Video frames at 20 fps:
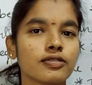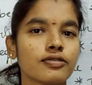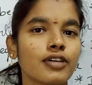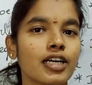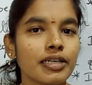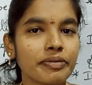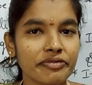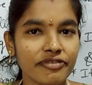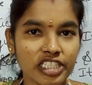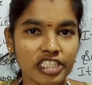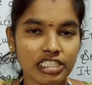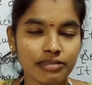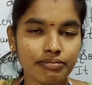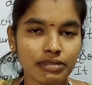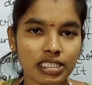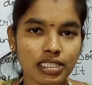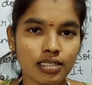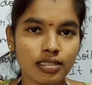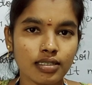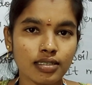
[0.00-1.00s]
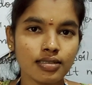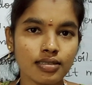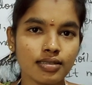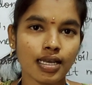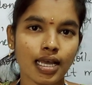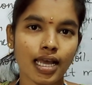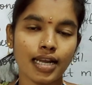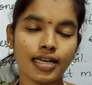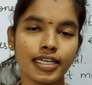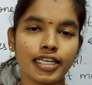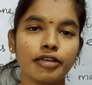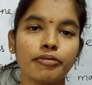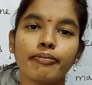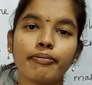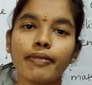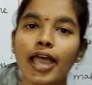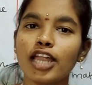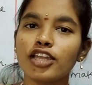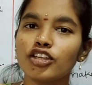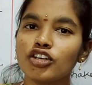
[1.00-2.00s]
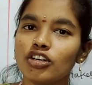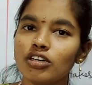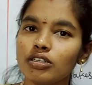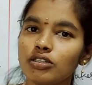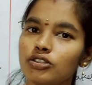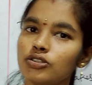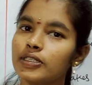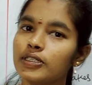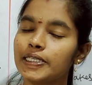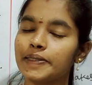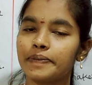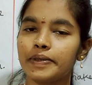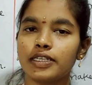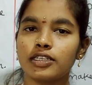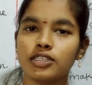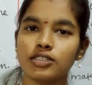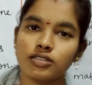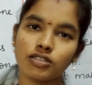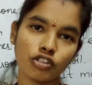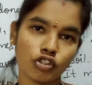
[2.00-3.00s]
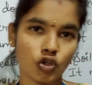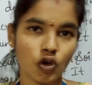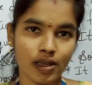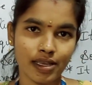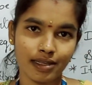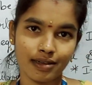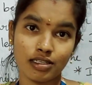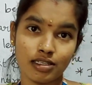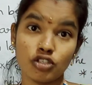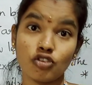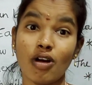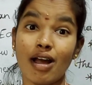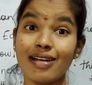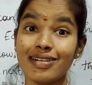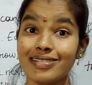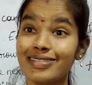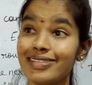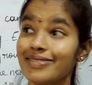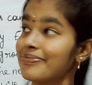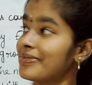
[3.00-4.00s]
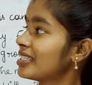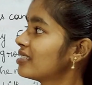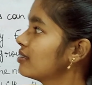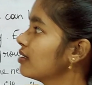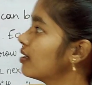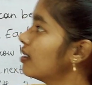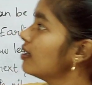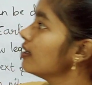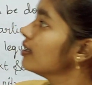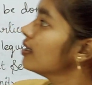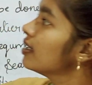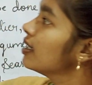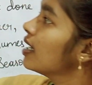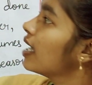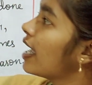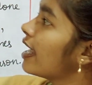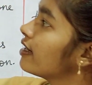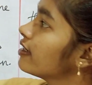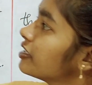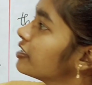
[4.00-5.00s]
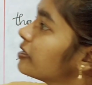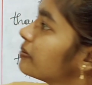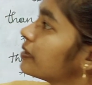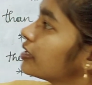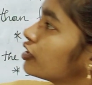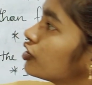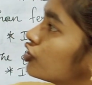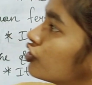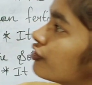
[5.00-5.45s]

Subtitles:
one first method is adding manure to replenish the soil. So another method of